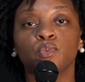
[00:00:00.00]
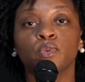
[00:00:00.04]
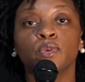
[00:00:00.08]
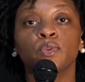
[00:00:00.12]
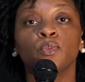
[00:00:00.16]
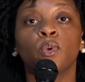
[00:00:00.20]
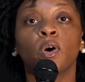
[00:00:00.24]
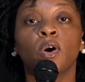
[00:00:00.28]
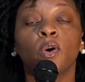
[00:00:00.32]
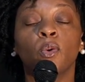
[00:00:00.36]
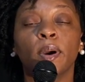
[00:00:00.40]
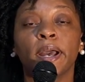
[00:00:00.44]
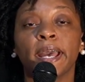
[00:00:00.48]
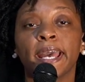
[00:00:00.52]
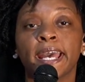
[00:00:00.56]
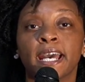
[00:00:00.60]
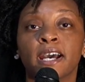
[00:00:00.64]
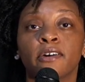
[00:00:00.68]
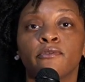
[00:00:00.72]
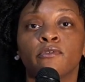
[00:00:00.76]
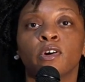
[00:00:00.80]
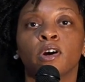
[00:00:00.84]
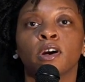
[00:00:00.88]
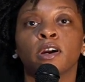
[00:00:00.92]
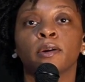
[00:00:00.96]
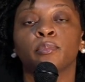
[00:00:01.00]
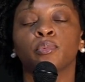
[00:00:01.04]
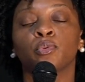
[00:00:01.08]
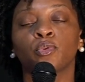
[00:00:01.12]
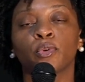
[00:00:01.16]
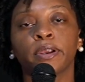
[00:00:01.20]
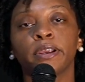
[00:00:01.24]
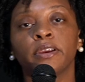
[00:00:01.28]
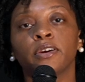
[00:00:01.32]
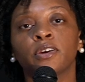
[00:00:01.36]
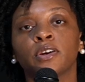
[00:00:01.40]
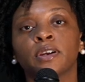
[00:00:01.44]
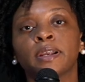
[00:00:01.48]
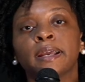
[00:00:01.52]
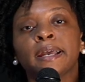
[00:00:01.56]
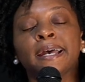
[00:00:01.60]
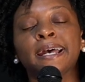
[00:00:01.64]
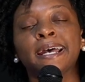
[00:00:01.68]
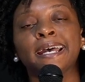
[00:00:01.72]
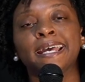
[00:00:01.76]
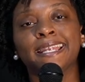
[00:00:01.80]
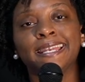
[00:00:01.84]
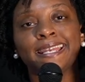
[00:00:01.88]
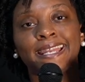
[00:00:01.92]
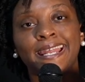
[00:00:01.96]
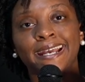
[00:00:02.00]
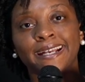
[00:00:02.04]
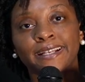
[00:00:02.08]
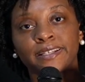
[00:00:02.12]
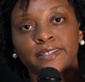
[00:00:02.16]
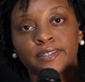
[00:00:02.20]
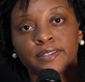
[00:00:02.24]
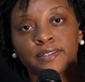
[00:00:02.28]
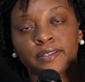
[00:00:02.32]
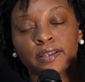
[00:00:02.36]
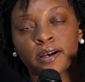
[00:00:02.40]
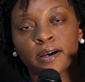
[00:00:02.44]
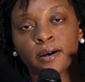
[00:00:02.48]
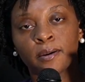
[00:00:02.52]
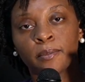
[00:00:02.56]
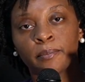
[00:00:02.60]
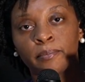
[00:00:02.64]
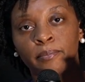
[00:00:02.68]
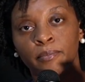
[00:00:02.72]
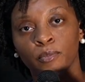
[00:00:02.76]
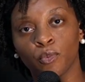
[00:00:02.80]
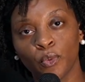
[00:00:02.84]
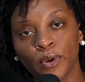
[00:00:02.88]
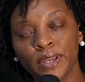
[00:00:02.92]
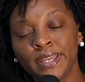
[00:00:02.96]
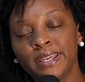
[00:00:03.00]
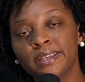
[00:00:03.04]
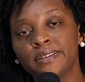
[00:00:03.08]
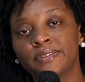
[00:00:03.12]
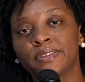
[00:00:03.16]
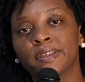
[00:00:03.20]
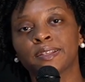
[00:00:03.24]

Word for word: We won't have our prayer next um, week.